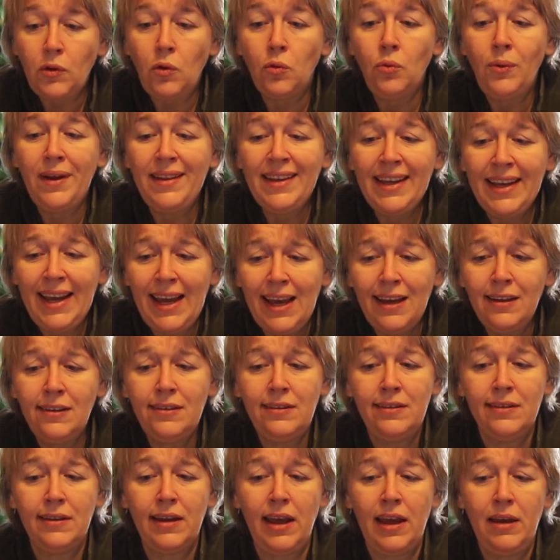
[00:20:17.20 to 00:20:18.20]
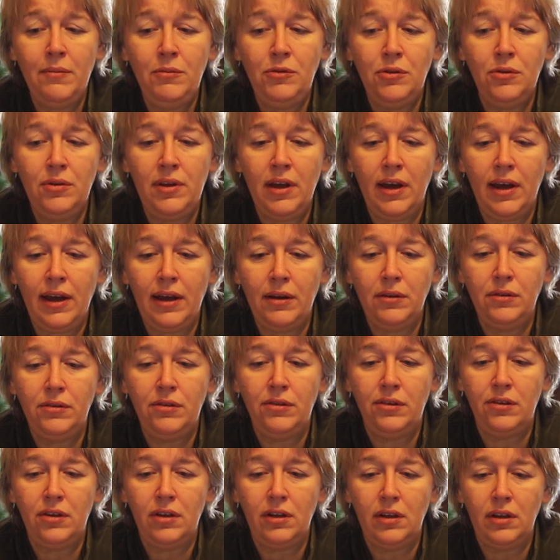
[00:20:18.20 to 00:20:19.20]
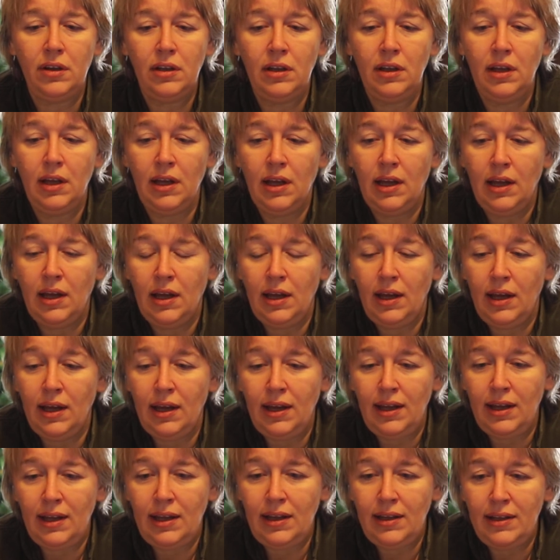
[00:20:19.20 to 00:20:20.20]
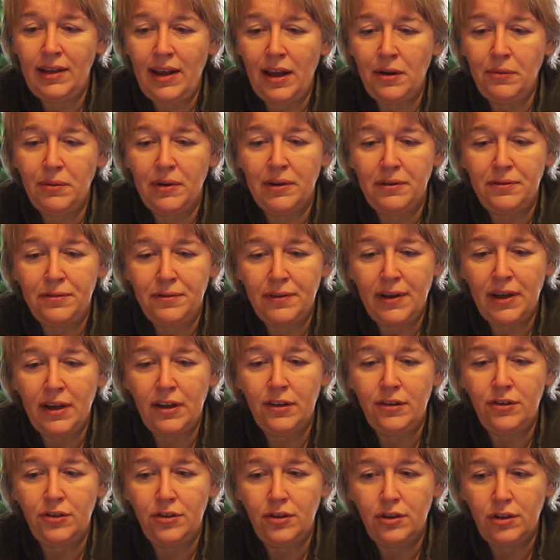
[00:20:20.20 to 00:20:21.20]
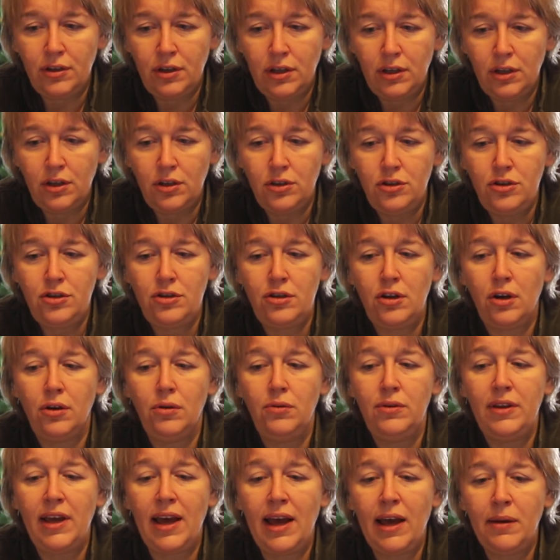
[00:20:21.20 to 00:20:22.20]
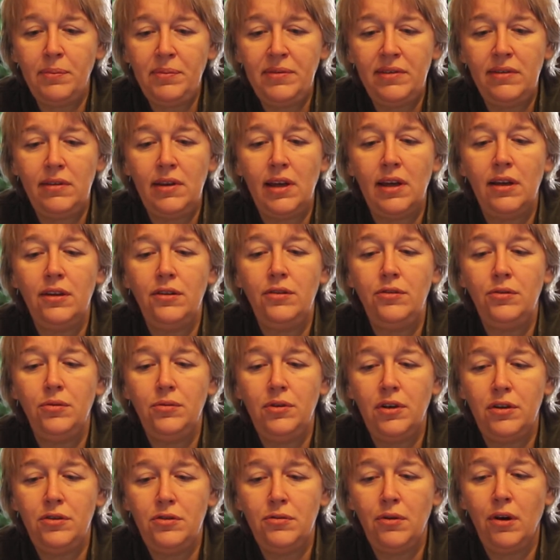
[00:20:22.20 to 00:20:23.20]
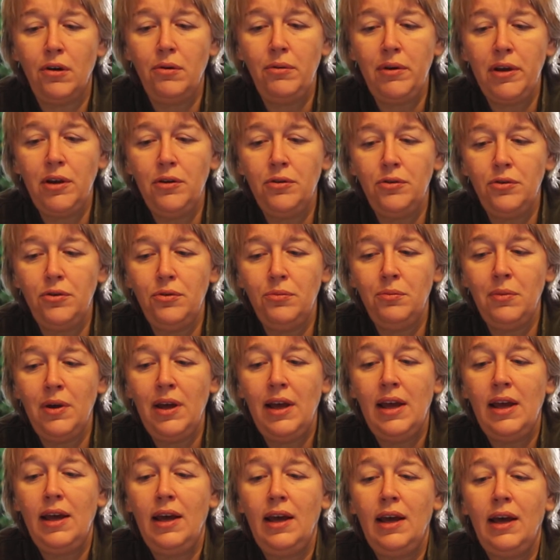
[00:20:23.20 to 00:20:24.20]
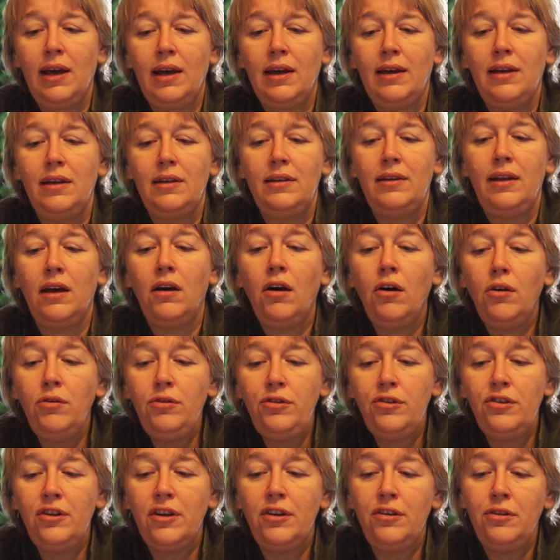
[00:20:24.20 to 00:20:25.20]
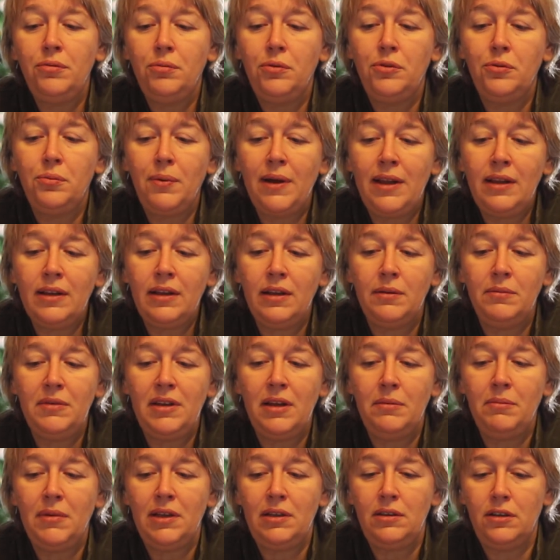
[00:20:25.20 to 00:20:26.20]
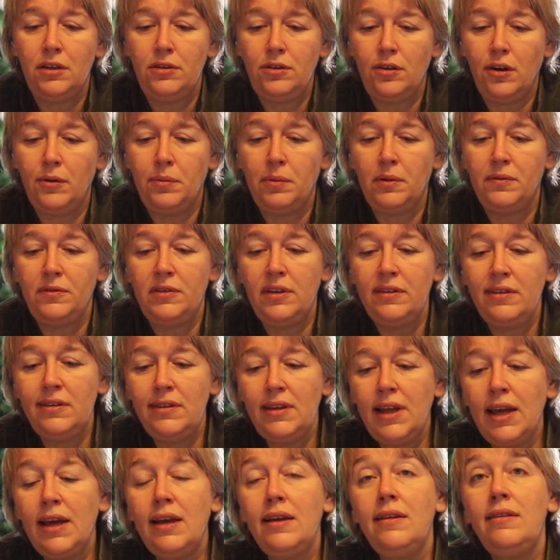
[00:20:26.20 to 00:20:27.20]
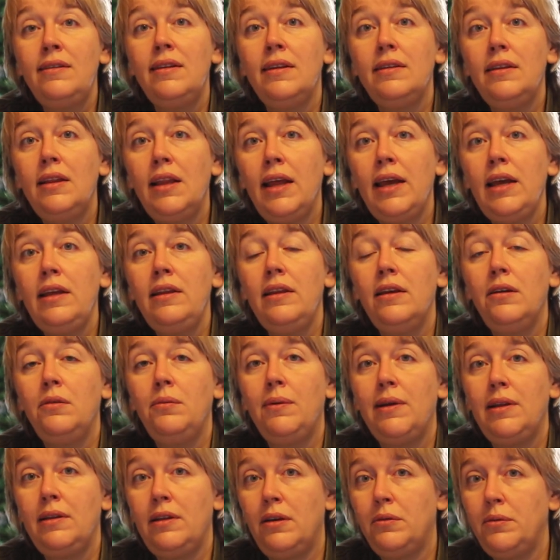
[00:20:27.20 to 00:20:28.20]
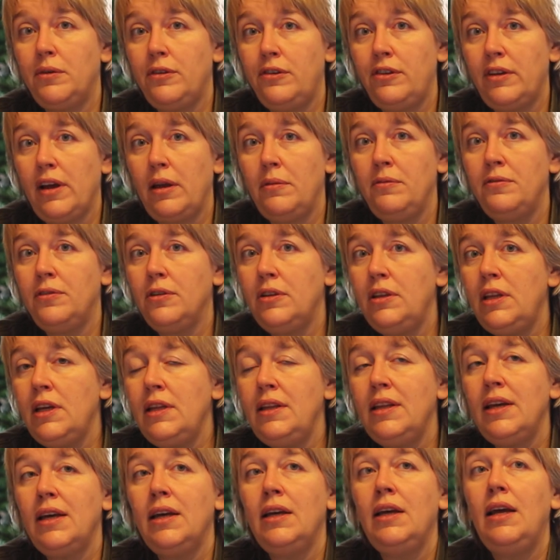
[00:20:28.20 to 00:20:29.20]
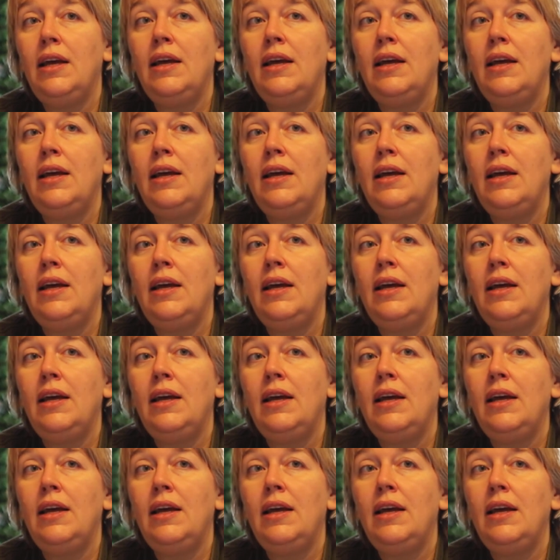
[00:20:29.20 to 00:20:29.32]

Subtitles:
when guests came to the house, they were first showed upstairs to the drawing room. The hostess would welcome them at the top of the stairs, and later, when there was time for dinner,